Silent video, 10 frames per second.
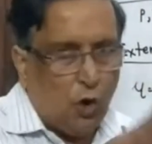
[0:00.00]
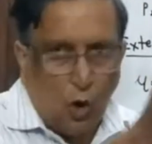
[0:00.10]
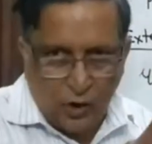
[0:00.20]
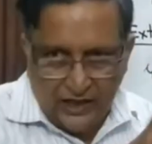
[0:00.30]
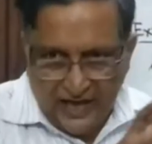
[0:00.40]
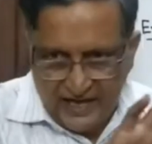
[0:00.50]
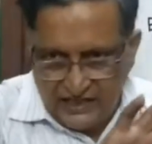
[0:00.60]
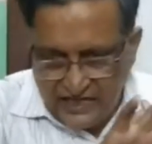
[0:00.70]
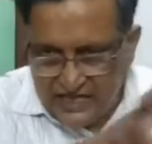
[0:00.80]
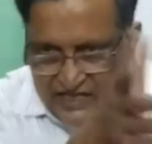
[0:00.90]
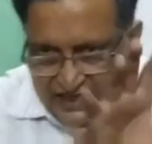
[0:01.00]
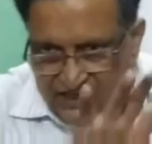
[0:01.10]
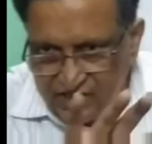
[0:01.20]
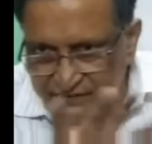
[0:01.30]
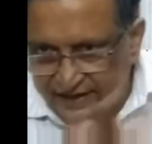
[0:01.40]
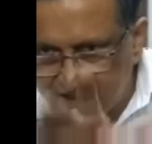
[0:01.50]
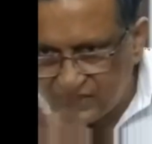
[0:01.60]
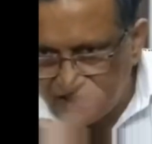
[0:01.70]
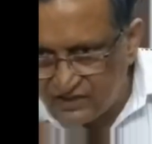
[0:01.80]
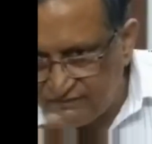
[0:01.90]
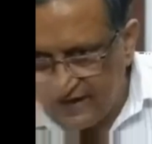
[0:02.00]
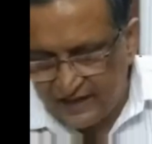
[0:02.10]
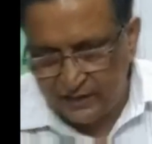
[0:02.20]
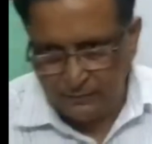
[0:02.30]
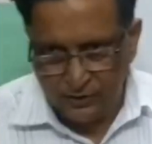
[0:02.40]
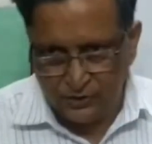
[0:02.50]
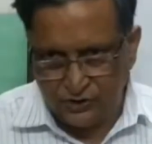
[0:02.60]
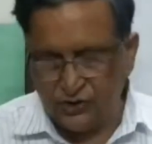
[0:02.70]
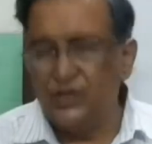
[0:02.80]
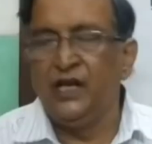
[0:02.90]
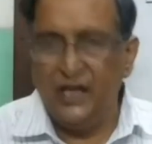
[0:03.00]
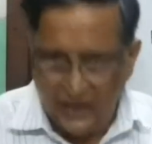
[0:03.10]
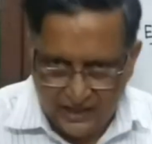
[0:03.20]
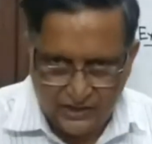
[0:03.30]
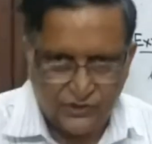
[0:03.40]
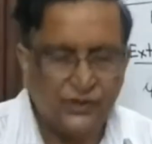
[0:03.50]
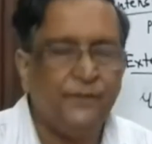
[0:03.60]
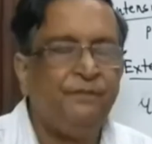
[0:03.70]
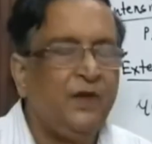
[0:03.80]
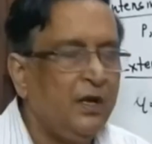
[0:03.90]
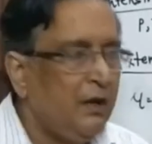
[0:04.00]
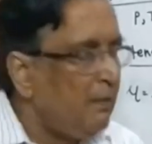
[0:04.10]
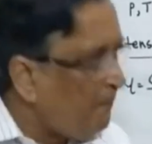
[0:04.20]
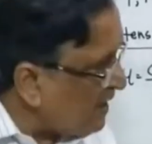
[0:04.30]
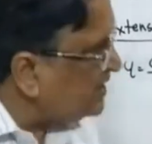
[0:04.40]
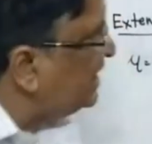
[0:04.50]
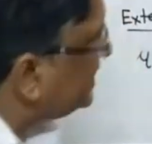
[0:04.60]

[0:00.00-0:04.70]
correlate intensive and extensive variables in it. But